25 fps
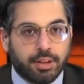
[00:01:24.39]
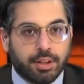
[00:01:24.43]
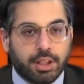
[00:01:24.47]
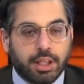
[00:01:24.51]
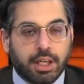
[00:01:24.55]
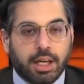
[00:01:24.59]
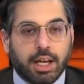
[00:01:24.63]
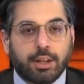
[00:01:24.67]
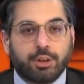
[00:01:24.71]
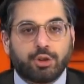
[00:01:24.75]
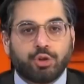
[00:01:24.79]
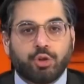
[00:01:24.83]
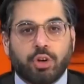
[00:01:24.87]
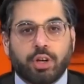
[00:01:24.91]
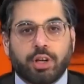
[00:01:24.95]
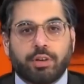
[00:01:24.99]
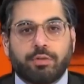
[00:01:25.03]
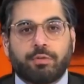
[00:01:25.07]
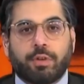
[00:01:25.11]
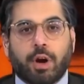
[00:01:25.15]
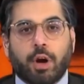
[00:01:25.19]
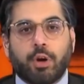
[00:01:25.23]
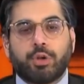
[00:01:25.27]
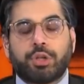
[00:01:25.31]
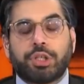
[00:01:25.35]
Electronic
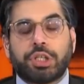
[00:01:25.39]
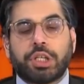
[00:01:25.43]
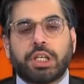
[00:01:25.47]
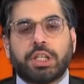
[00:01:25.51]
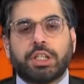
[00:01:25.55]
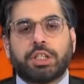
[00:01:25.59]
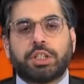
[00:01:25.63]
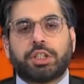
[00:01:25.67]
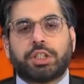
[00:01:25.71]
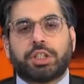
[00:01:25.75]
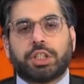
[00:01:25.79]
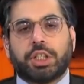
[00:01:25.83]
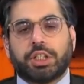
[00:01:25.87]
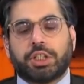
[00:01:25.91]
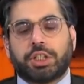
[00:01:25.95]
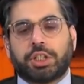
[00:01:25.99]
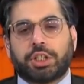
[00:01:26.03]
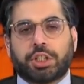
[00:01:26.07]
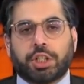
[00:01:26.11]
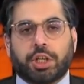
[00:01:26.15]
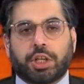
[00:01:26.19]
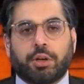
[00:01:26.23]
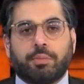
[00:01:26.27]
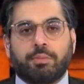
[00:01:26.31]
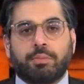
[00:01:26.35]
voting
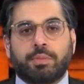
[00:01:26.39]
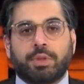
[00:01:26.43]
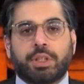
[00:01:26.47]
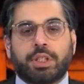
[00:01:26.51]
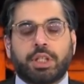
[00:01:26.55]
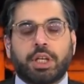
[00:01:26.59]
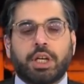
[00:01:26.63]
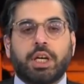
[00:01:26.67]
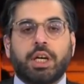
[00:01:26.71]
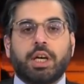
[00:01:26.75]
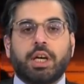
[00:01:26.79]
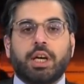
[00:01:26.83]
systems